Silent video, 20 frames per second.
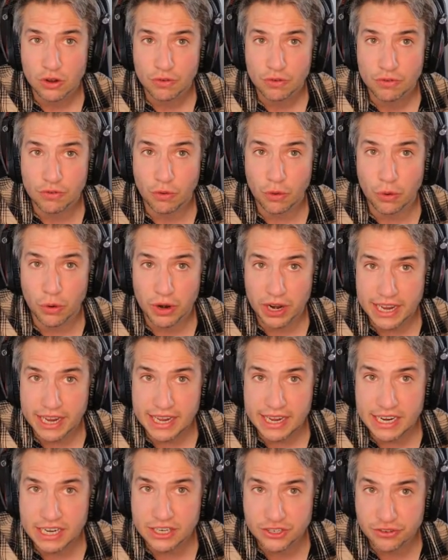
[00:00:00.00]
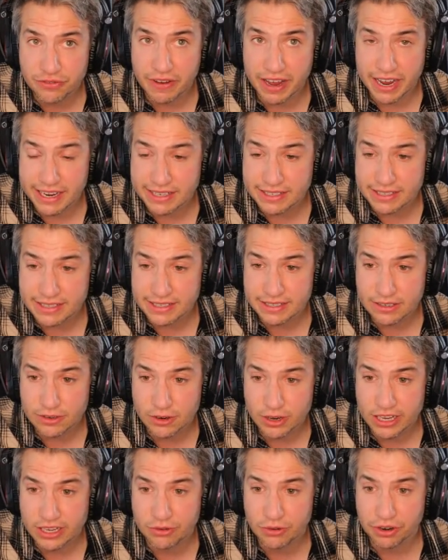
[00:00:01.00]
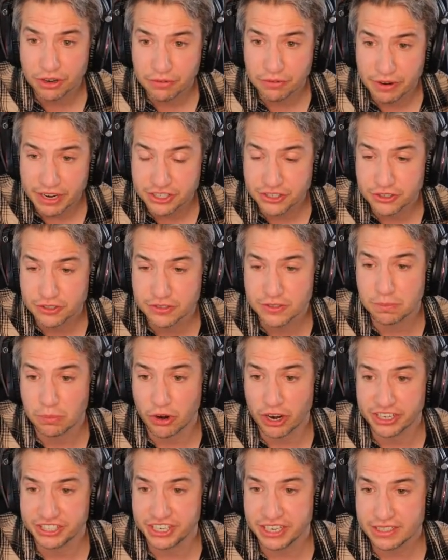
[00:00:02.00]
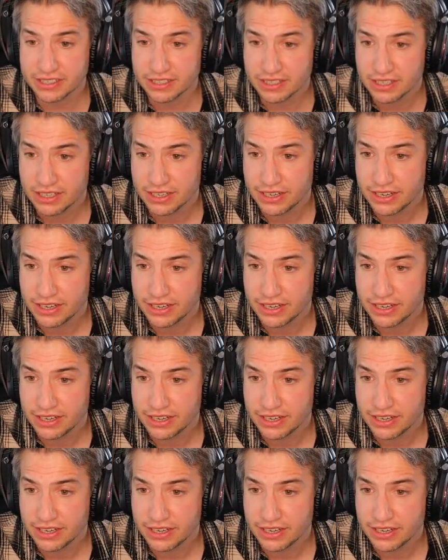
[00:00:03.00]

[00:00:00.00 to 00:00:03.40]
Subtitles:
for each phase in renovations projects.